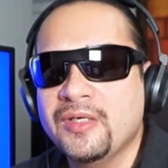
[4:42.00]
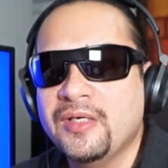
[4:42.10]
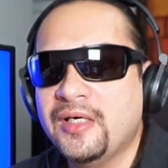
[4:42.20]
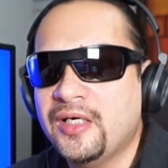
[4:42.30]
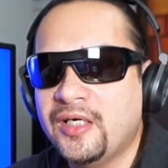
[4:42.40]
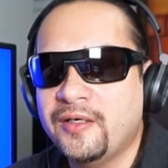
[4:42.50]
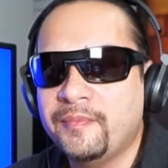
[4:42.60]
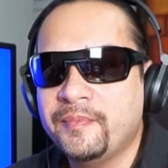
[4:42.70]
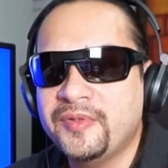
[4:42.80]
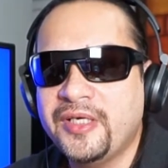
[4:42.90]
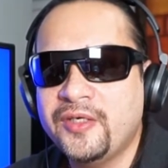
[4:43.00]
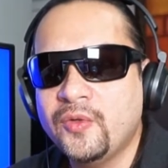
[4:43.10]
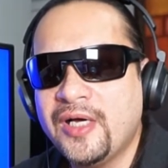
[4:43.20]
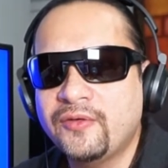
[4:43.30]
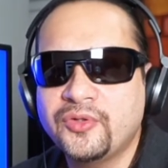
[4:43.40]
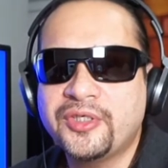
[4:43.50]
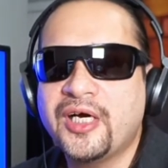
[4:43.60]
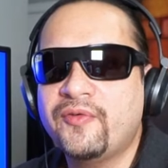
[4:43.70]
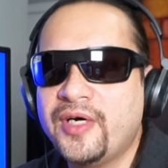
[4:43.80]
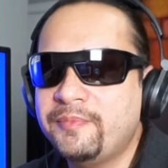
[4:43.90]
They know how to
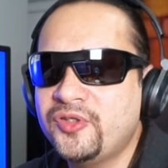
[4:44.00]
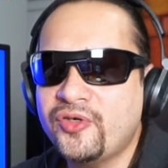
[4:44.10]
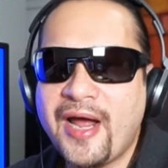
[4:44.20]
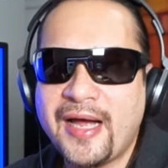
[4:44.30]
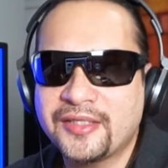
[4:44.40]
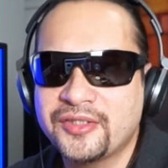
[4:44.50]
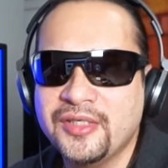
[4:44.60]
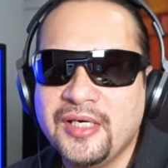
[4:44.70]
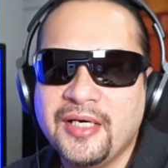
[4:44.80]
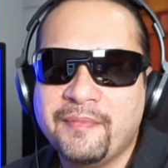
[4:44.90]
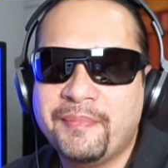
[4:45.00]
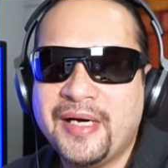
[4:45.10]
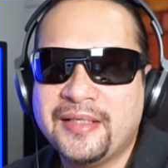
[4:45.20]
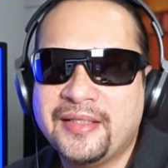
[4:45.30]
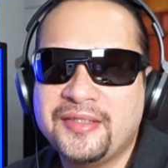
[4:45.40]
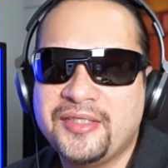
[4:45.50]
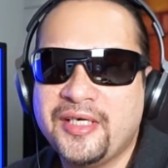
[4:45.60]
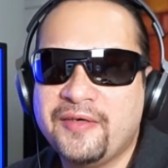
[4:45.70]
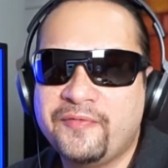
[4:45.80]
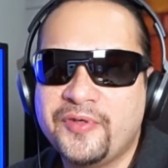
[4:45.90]
cover up tracks. But let's
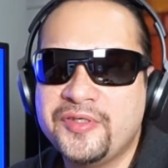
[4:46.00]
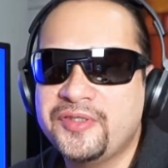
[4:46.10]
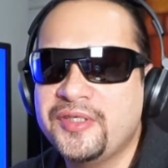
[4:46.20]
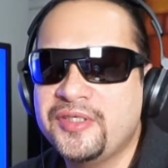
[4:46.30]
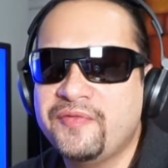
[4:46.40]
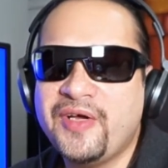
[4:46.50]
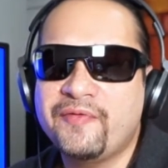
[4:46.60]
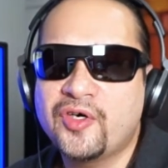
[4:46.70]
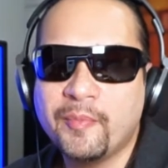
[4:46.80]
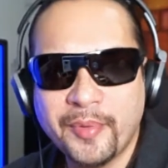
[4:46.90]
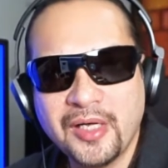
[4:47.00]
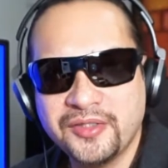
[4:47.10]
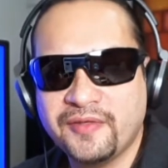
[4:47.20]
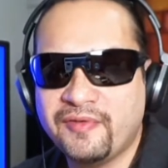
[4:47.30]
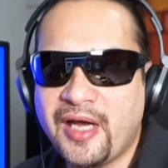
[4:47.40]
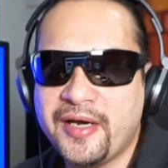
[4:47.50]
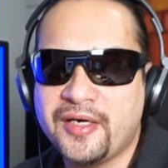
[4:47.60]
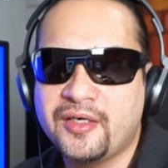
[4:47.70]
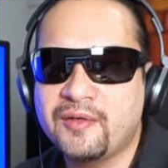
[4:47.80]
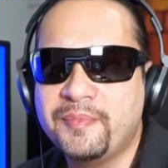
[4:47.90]
say, for instance, if you have a compulsive
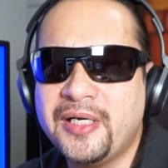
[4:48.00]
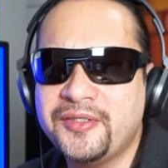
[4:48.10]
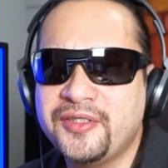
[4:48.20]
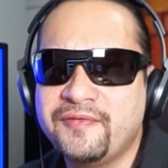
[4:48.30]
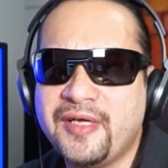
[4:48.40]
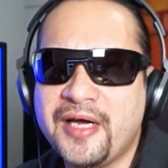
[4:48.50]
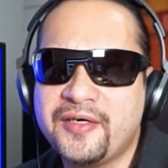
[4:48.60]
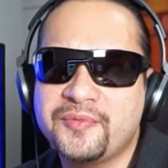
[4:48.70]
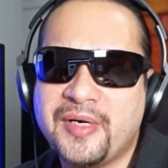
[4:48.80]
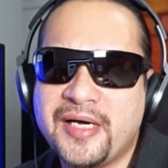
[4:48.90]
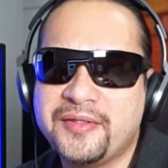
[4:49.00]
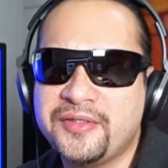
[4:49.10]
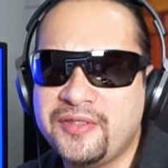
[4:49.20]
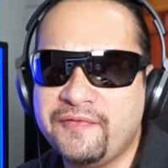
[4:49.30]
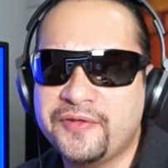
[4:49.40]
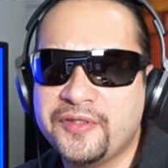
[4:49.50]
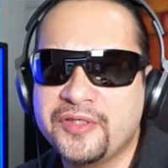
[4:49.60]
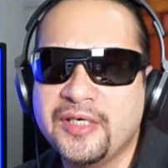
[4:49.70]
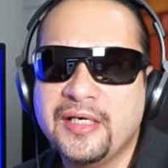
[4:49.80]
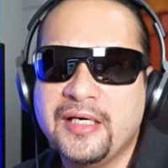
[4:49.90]
liar's mind is different.
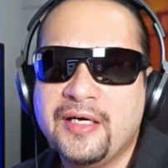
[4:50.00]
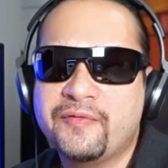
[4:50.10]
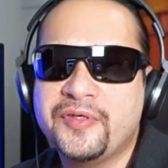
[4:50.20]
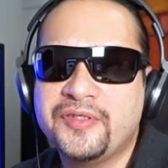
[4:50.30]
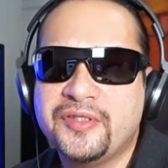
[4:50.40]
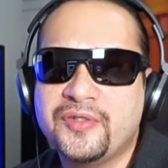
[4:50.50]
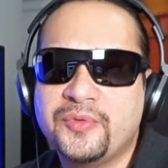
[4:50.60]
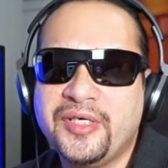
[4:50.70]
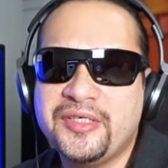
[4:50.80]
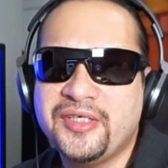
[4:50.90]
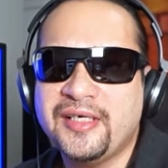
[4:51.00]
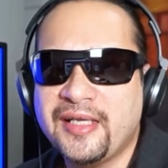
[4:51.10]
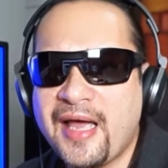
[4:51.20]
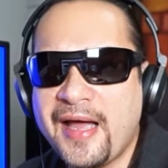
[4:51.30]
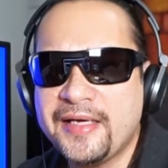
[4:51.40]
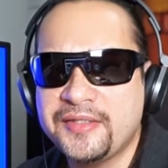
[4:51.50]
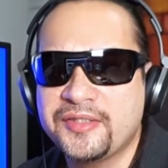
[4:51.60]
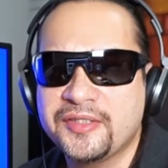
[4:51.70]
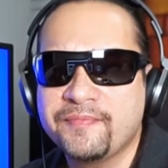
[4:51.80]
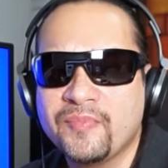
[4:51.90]
For instance, when they say
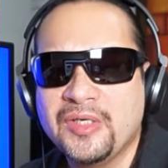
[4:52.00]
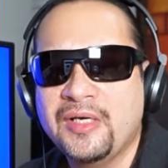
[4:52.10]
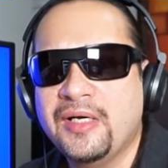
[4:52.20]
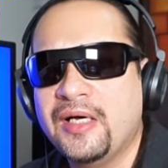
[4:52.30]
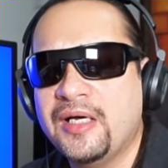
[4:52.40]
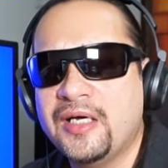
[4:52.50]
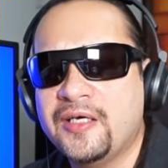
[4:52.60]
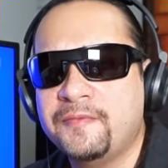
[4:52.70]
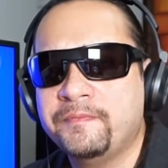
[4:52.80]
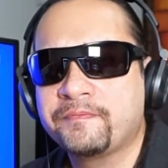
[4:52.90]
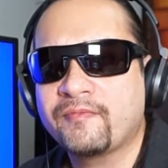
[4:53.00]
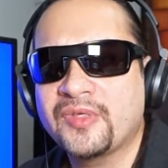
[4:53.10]
lies, telling